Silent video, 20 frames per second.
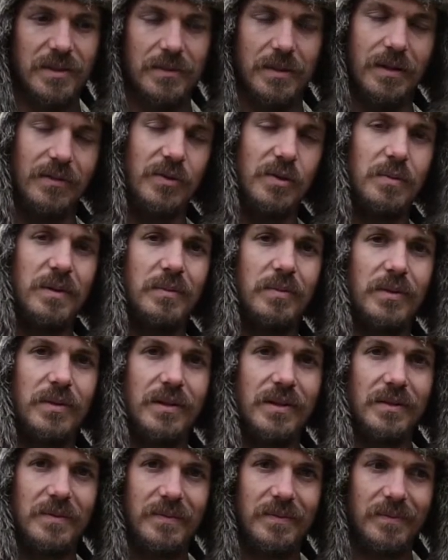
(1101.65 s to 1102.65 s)
I mean, a few people
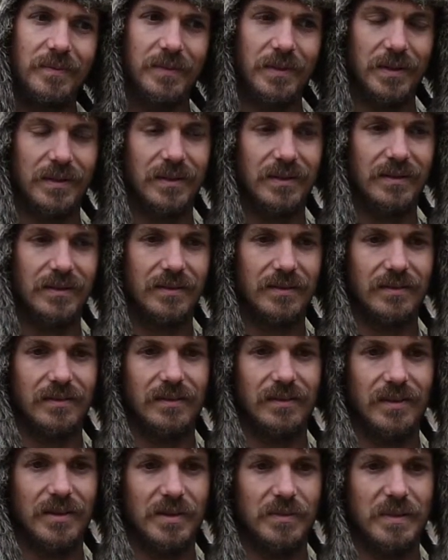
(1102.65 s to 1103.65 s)
do, but
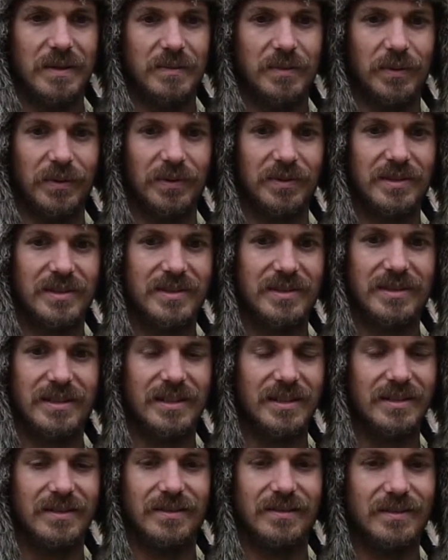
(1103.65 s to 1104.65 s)
other people just
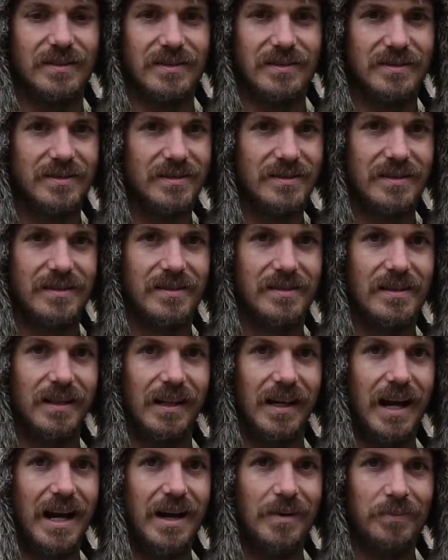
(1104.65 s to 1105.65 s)
see you as the
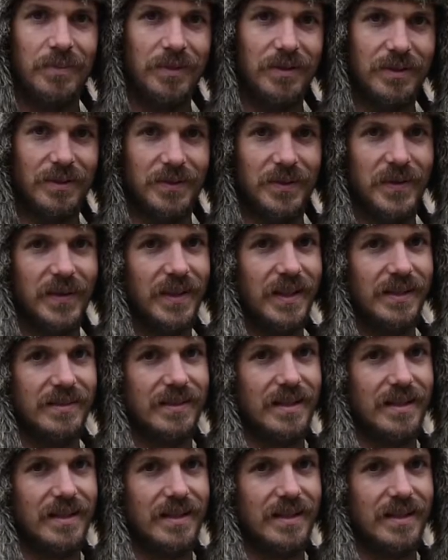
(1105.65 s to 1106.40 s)
cop, and no one likes